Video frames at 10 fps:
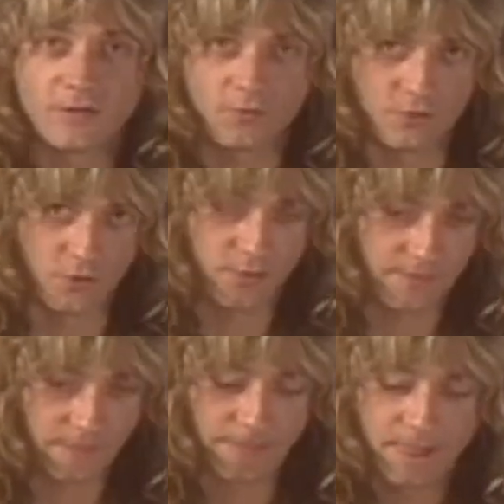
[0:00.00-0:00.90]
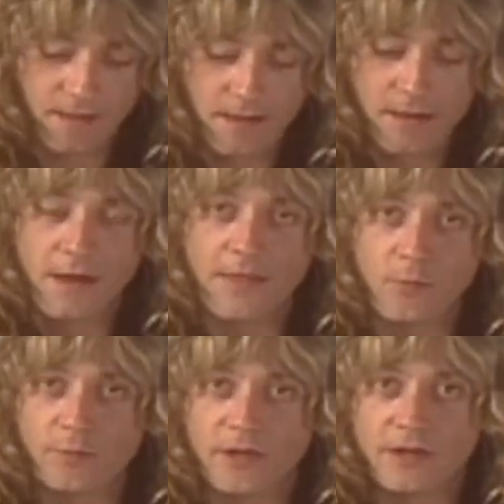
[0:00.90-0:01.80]
to the root. And then
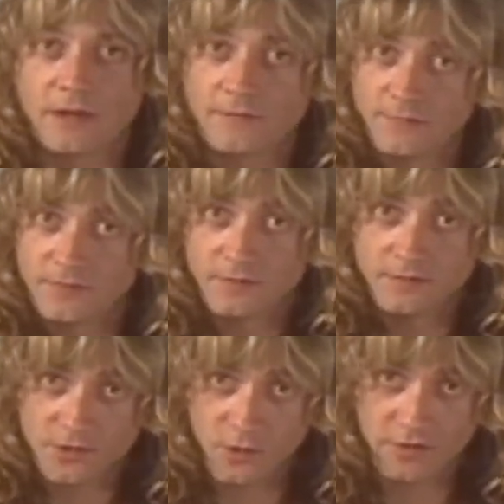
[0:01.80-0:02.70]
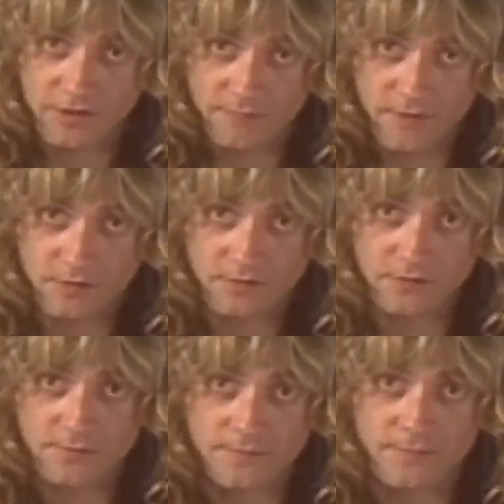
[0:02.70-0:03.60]
we'll play 2 thumb notes.